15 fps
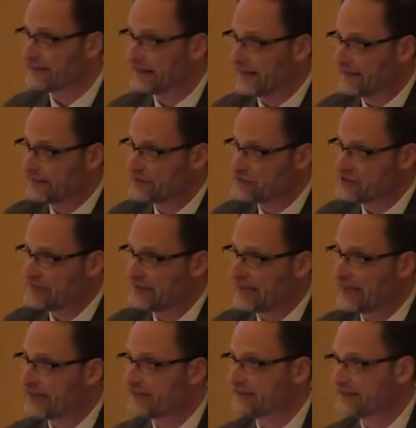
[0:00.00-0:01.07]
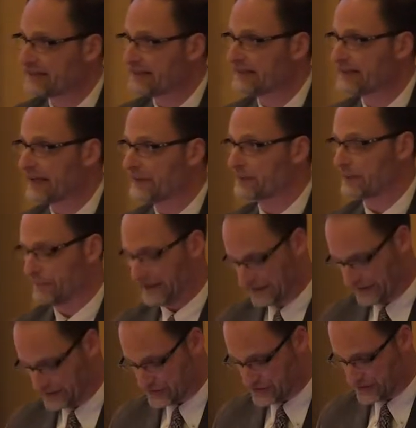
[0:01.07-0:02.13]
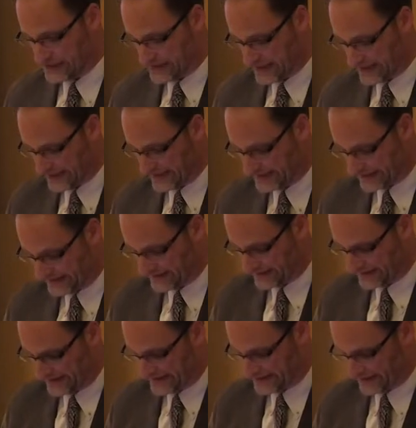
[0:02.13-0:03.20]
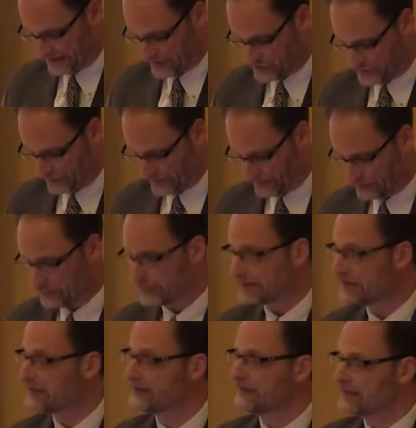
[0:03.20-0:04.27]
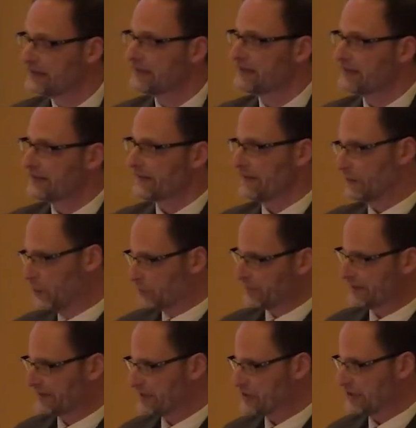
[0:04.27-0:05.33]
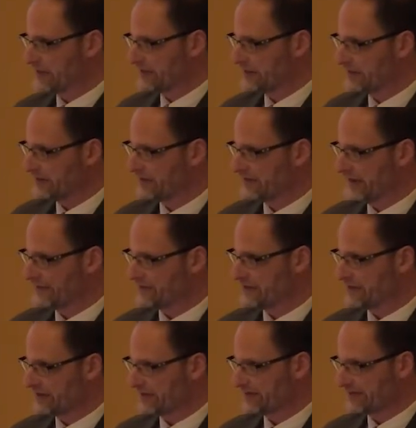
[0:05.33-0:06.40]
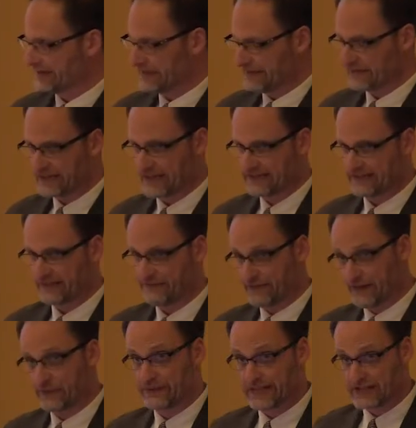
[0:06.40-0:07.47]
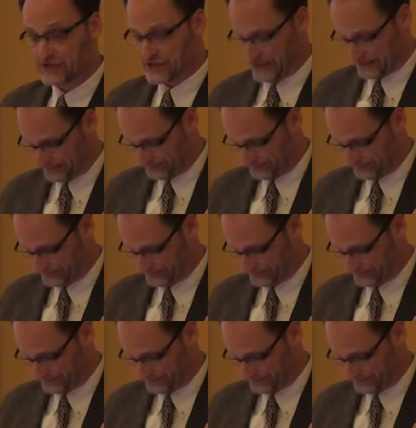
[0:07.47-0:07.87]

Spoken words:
theology, as in anthropology and in intellectual history, the old religion is often conceived as a foundation,